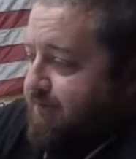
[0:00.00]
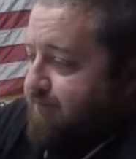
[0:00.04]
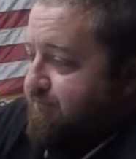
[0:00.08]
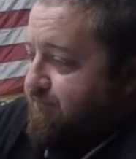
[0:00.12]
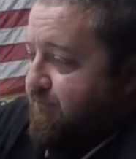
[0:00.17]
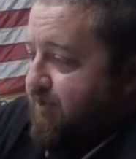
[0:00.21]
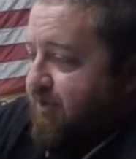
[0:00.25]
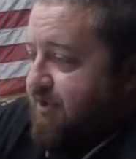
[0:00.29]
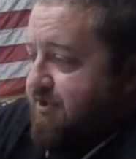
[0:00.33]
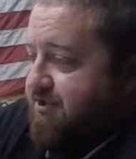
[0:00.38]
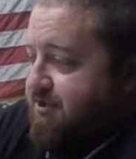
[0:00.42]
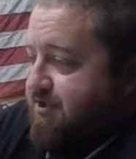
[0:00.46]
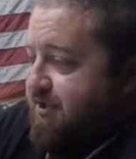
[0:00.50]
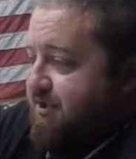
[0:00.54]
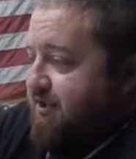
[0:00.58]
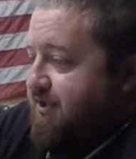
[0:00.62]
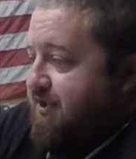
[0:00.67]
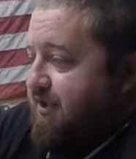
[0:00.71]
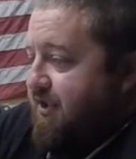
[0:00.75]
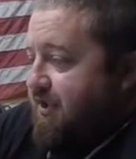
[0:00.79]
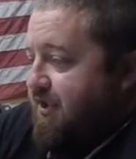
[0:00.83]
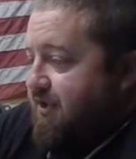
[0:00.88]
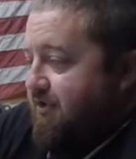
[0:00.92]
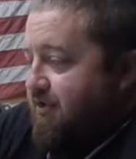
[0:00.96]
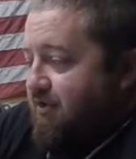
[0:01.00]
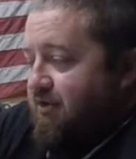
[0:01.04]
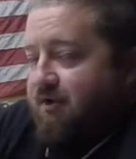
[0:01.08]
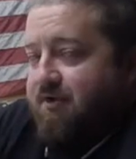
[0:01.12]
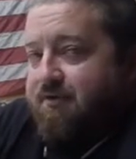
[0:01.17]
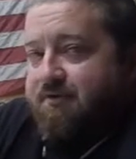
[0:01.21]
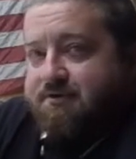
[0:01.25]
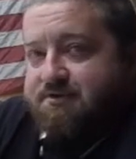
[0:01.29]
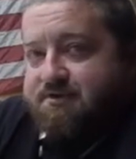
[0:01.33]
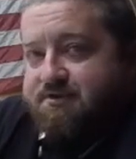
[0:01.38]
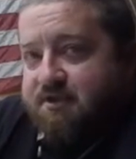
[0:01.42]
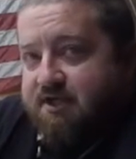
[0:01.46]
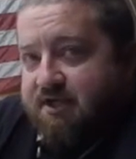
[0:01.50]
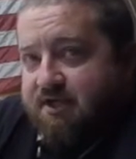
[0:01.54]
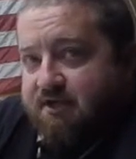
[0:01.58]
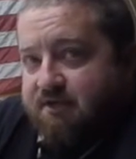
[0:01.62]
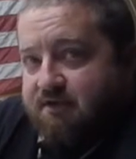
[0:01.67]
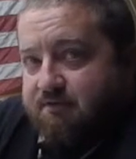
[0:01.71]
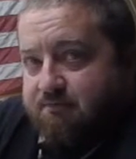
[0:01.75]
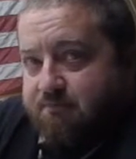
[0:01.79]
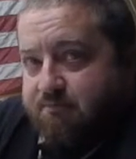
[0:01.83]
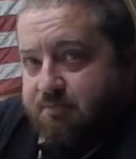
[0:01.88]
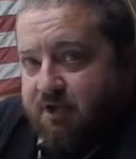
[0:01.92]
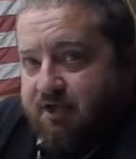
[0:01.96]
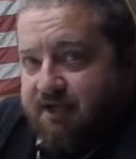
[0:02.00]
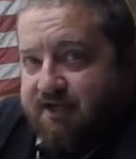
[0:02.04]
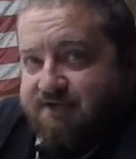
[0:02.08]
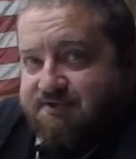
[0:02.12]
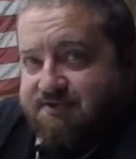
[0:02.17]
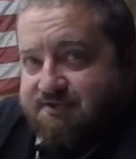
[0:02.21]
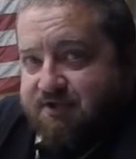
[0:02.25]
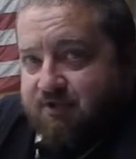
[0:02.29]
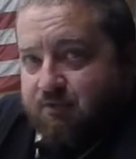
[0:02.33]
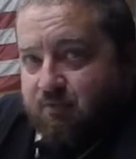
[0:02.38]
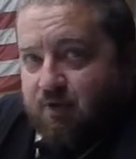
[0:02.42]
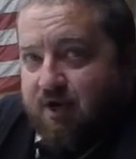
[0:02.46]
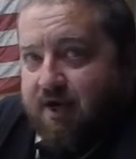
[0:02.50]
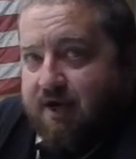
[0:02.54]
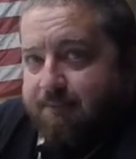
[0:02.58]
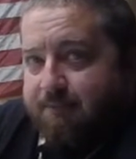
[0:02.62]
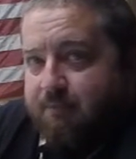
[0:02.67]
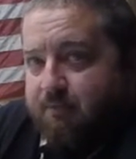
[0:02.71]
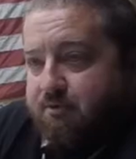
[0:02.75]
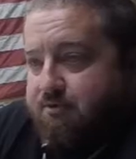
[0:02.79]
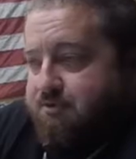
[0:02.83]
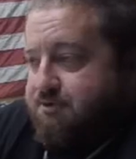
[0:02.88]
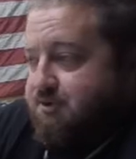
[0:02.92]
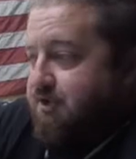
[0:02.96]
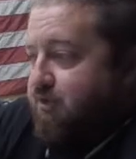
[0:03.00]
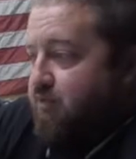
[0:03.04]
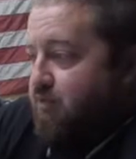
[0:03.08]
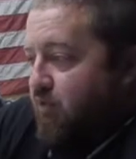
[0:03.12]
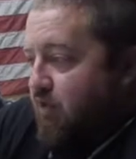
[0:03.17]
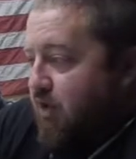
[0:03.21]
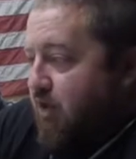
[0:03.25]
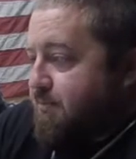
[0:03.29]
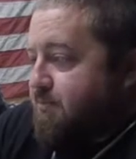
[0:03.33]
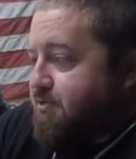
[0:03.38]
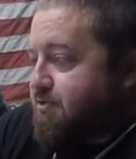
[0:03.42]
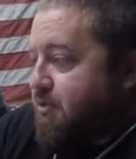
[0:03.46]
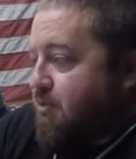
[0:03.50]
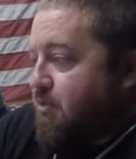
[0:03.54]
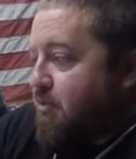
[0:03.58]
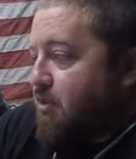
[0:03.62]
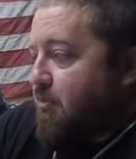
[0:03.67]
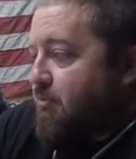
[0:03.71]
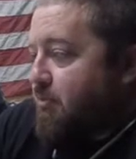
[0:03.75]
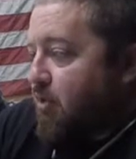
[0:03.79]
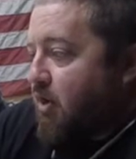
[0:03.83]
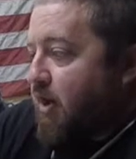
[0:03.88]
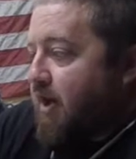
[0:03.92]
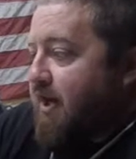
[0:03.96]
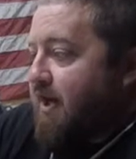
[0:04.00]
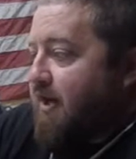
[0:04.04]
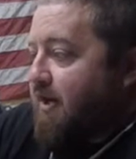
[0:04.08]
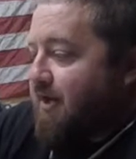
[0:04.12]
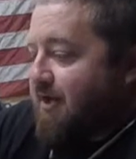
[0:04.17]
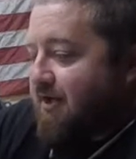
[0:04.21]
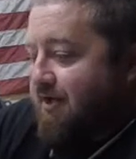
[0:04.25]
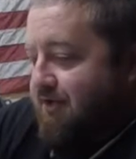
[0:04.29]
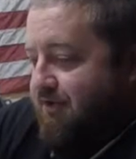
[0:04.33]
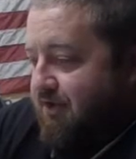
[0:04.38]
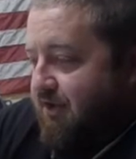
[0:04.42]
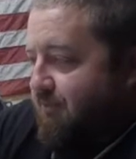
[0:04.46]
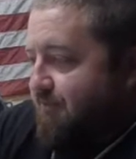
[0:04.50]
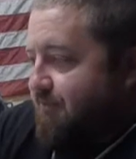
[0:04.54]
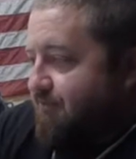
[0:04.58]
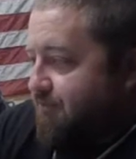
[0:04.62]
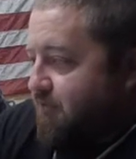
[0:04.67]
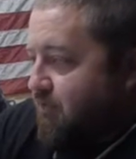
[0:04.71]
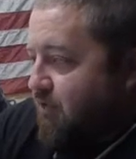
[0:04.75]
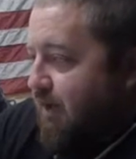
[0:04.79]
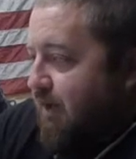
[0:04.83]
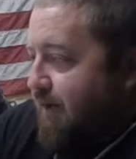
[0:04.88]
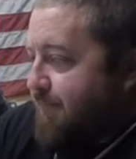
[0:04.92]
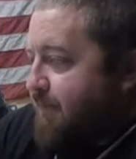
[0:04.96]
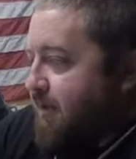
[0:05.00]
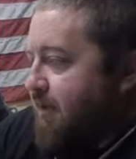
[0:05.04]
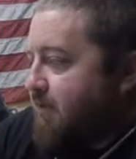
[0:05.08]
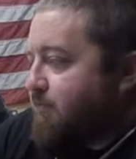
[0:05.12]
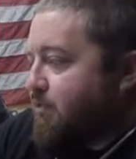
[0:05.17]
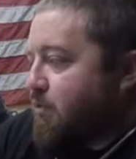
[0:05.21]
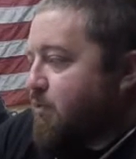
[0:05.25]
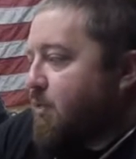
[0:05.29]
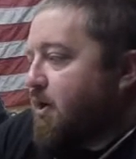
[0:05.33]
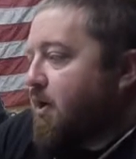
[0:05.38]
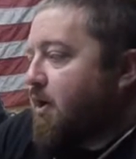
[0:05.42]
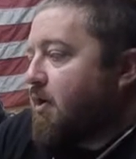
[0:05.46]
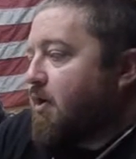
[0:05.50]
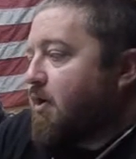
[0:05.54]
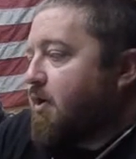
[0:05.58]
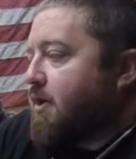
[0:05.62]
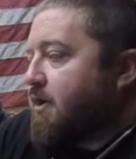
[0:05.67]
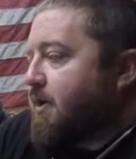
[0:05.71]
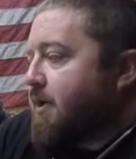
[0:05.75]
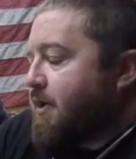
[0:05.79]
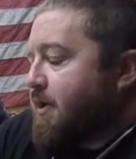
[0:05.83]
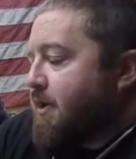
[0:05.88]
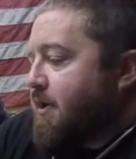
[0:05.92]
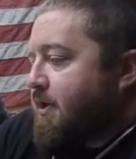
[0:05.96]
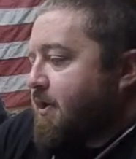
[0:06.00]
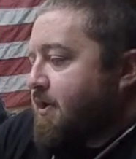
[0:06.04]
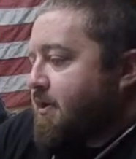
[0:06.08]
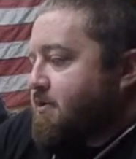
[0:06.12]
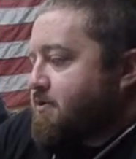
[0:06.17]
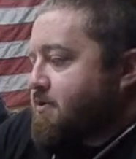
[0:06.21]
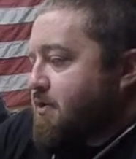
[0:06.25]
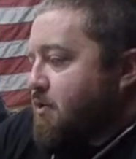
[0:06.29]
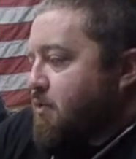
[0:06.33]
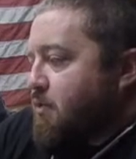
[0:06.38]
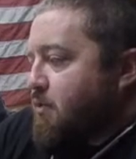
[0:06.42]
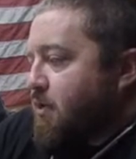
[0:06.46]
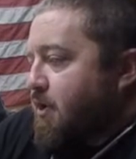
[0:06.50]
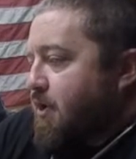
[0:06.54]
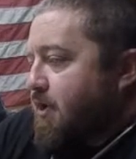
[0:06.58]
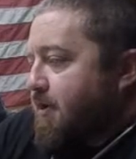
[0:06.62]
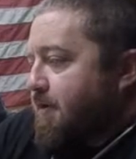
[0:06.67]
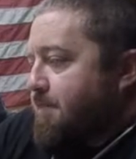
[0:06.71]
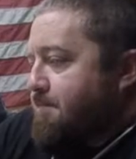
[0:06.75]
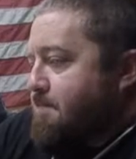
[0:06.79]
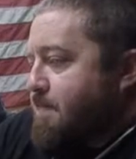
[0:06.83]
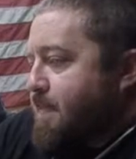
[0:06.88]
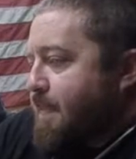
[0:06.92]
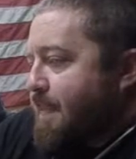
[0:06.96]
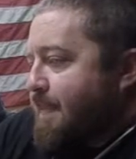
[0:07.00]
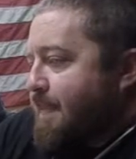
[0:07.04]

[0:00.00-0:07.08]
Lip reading: friction, and a lot of the thin plastic wrappers can rupture or break and dump crap everywhere. So